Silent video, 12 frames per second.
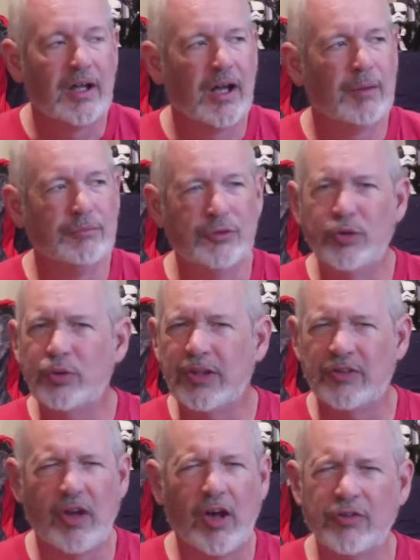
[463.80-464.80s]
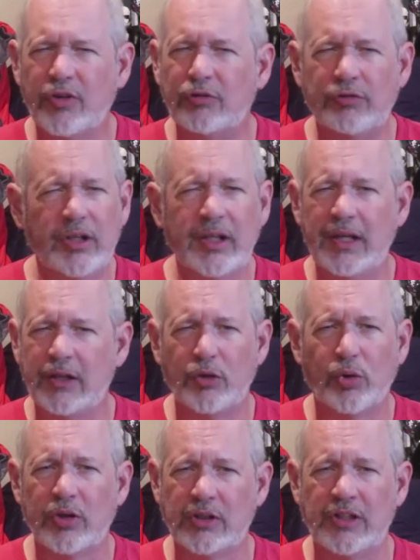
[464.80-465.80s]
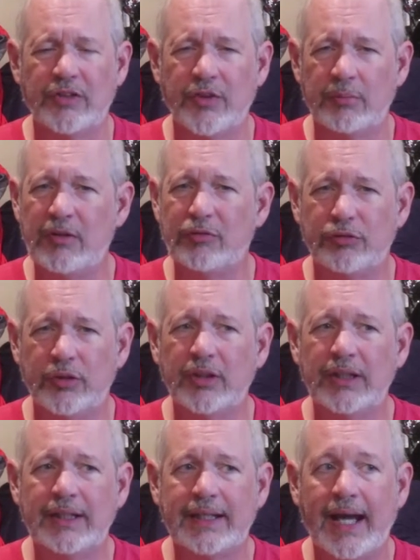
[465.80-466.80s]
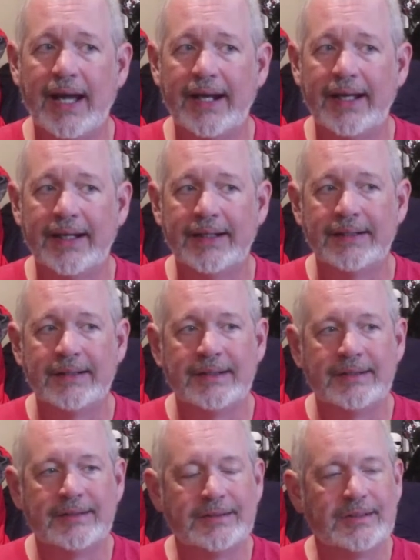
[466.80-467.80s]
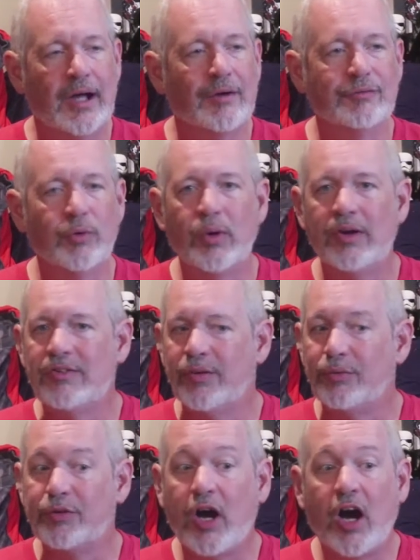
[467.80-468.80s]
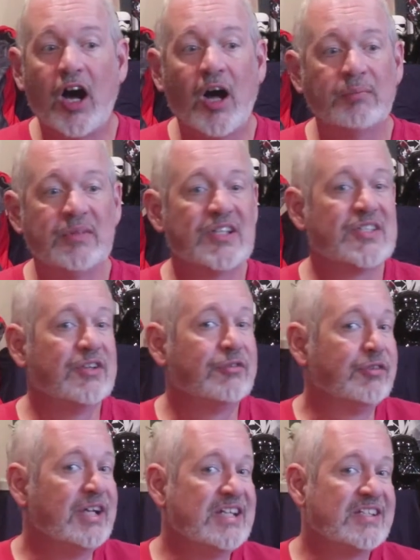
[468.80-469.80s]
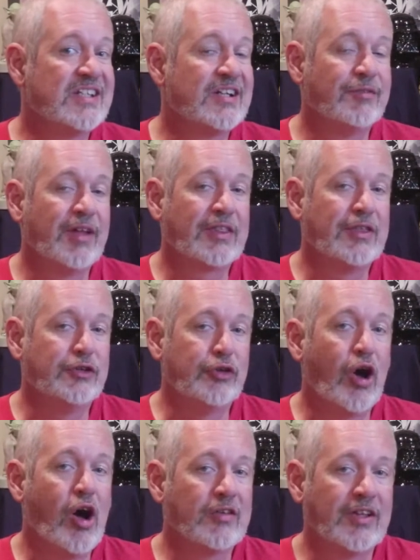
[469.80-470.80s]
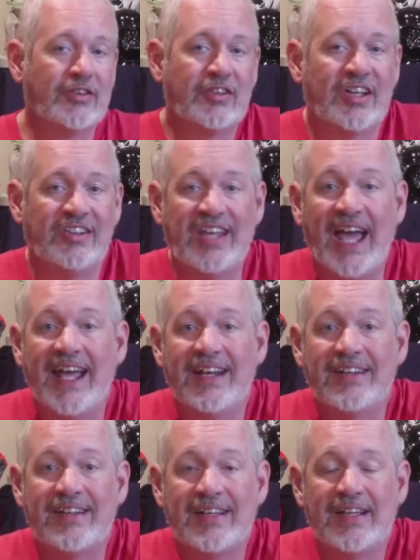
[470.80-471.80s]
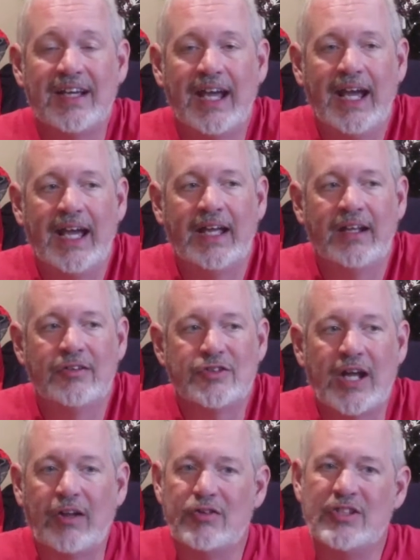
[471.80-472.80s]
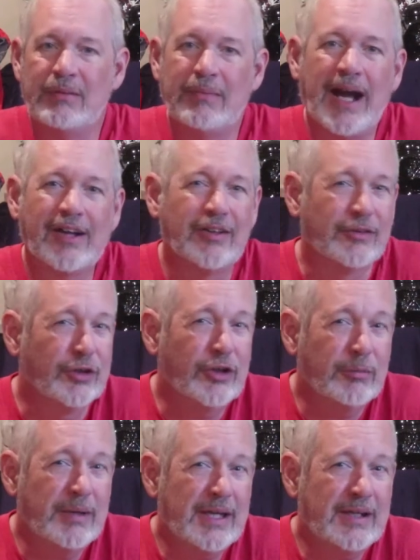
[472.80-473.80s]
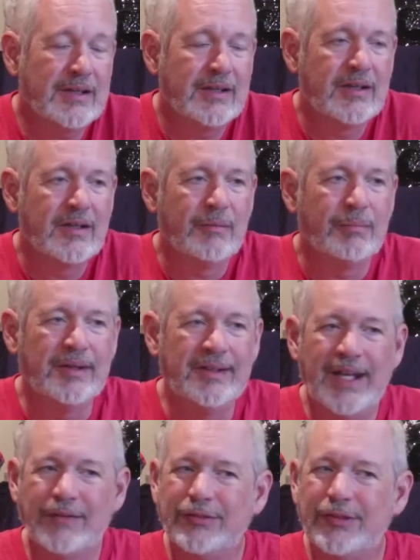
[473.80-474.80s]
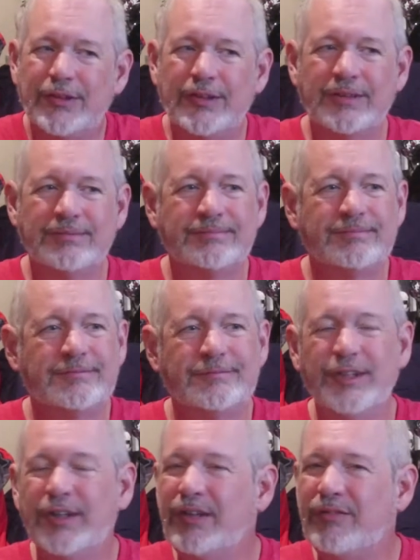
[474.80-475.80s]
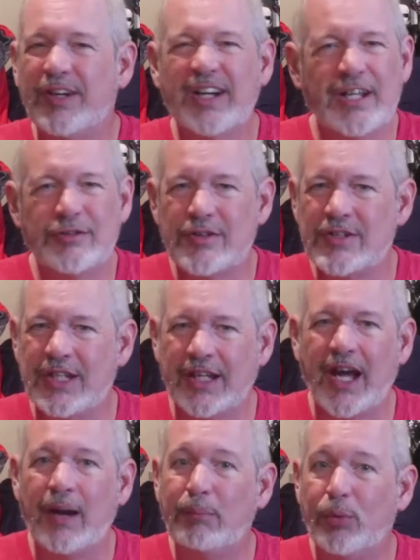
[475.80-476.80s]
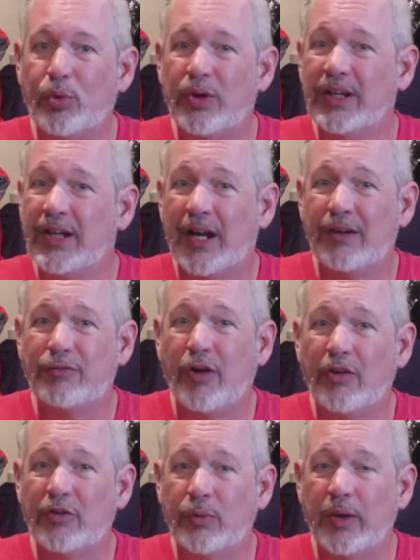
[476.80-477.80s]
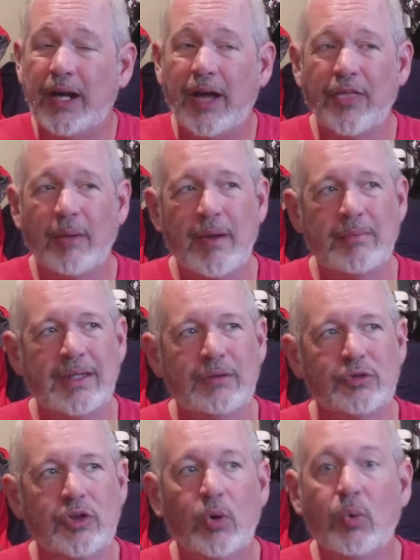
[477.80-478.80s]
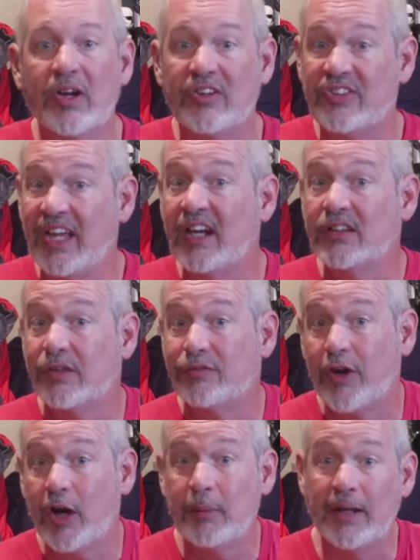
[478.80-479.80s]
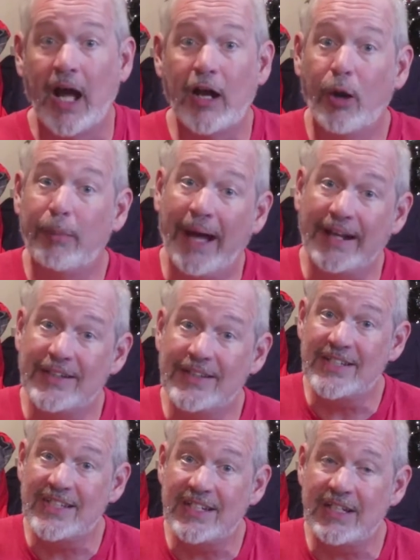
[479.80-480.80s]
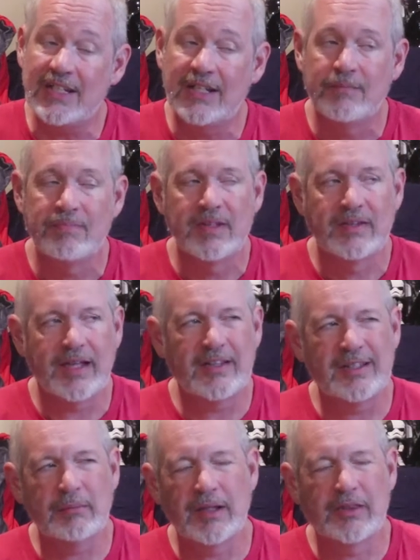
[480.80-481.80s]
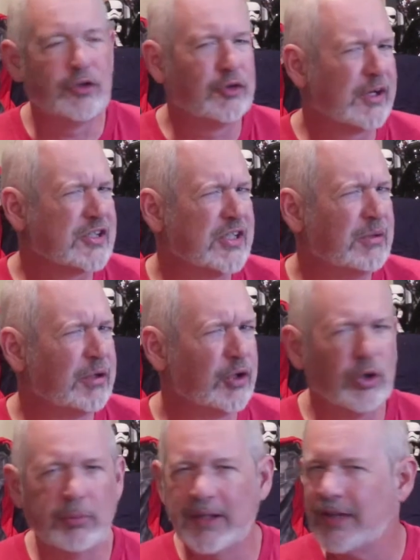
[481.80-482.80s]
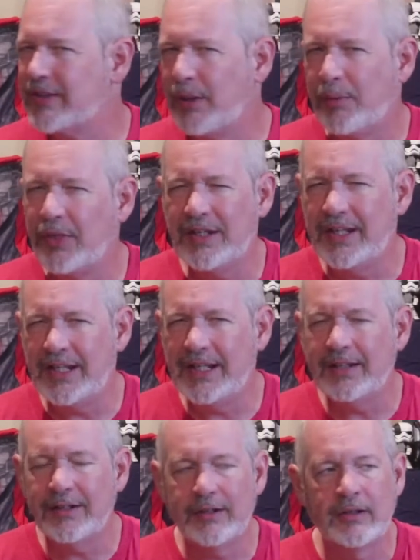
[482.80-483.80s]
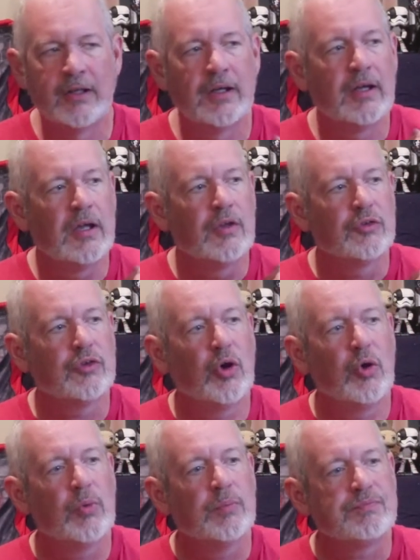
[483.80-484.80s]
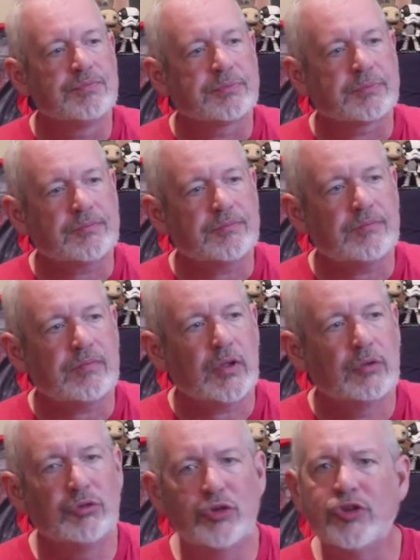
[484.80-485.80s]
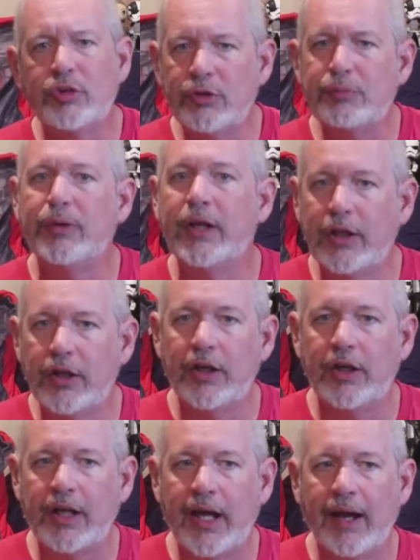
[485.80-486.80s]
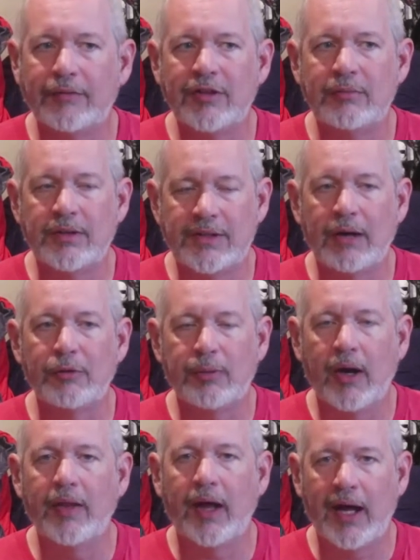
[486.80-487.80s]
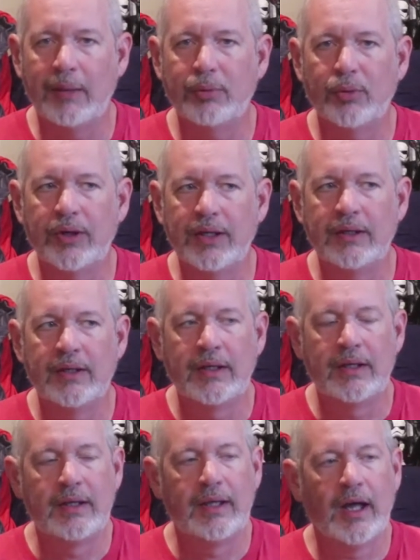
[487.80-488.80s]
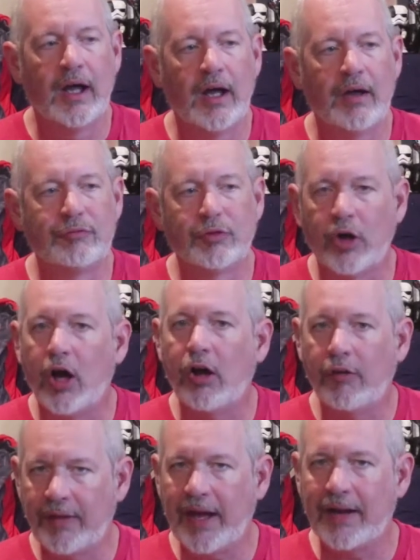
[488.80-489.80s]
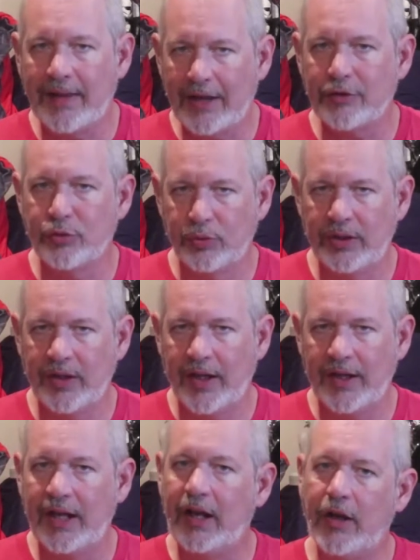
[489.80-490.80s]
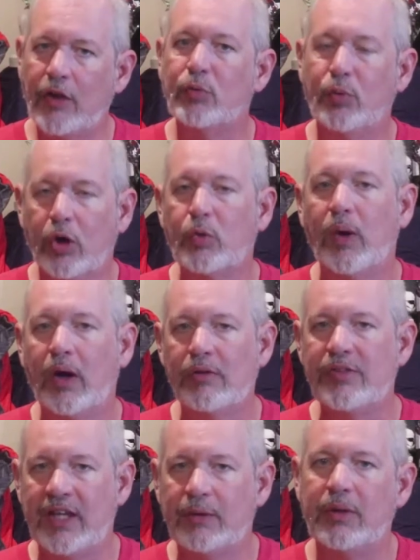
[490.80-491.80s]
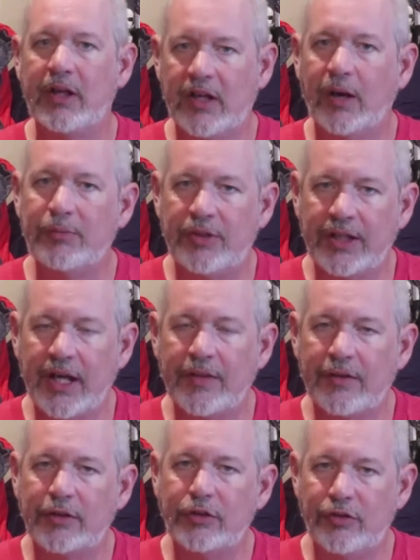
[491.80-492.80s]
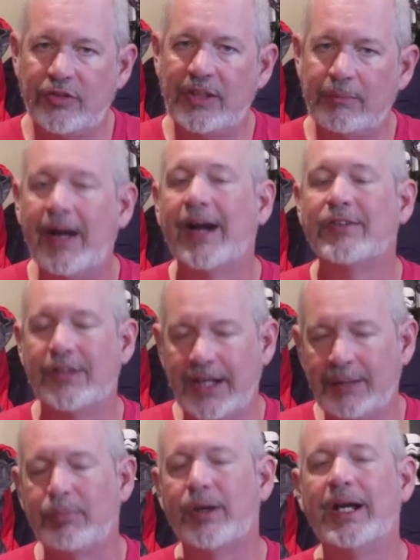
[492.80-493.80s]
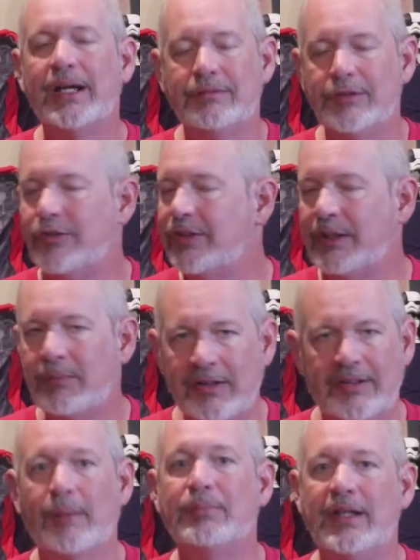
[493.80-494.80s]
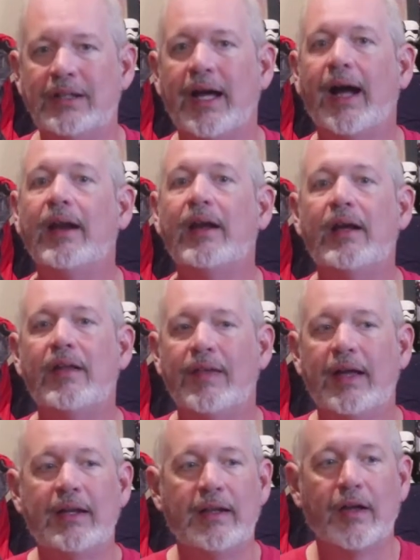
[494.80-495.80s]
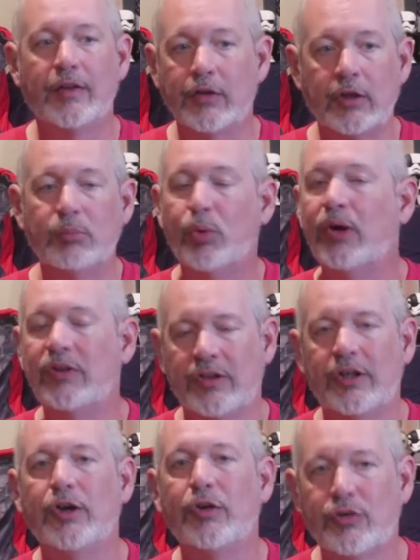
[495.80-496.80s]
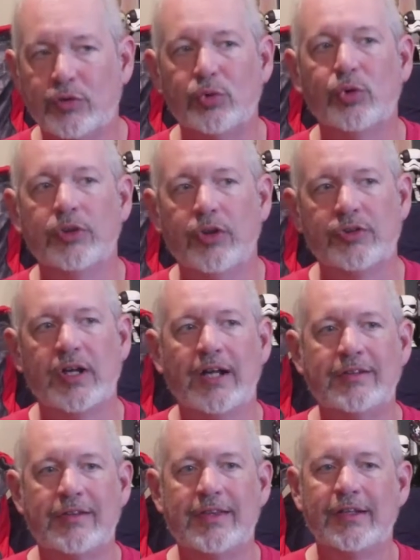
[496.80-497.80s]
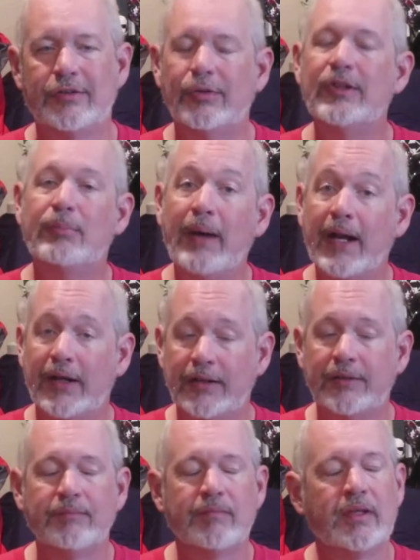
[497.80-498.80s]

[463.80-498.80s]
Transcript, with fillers: Um, Duke is also really ignored in this film. He's really kind of a voice of calmness and reason, of like the dog that's content and challenging Max a little bit, but never really very interesting, kind of boring, kind of falls away. I thought maybe he was going to want to stay on the farm and not go back city. That seemed like the direction they were going, but that's not what they did either. So Rooster was pretty good. I have to admit that was probably the high point uh, for all of that and that storyline. And it does work well at the end when it comes together and you see Max getting brave and you see him accepting that that uh, the little boy is going to go to school and those kinds of things. So it's better.